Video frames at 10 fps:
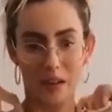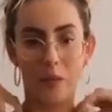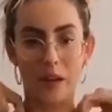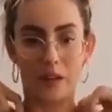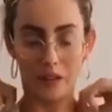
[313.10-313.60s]
but,
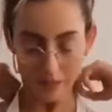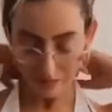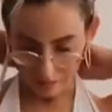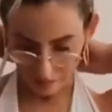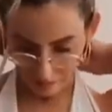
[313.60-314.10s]
oh my God,
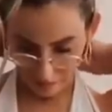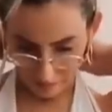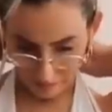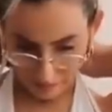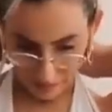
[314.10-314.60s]

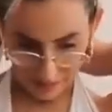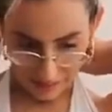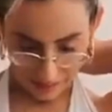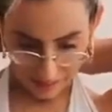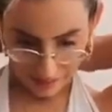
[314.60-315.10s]
I
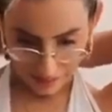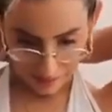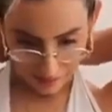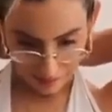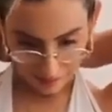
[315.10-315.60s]
nearly undid
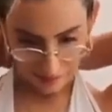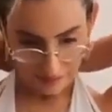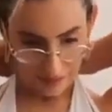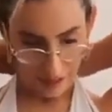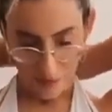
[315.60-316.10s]
it.
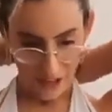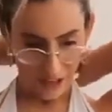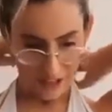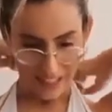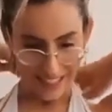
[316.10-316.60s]
Oh my
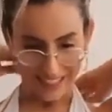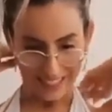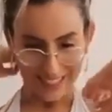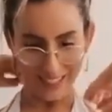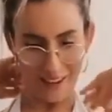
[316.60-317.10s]
God, you guys
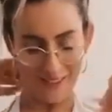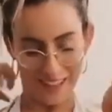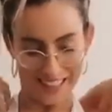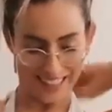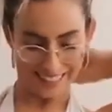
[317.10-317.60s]
nearly saw
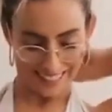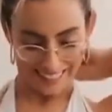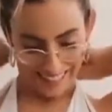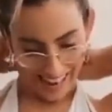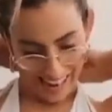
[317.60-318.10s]
everything.
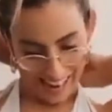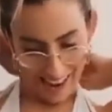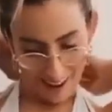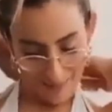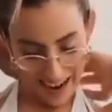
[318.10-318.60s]

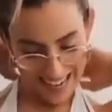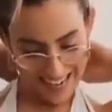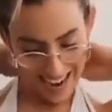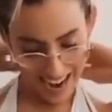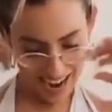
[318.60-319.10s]
Oh
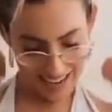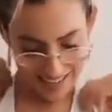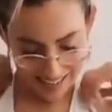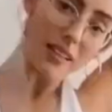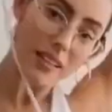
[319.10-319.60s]
my
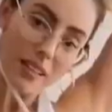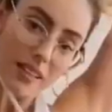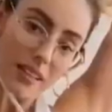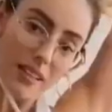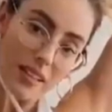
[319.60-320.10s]
god!
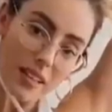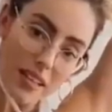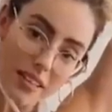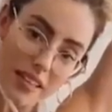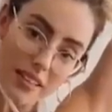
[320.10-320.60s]

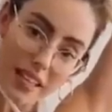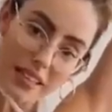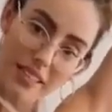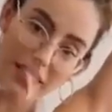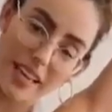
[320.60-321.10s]
So as you
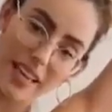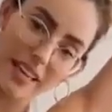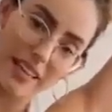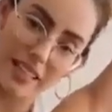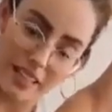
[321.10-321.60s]
guys can see,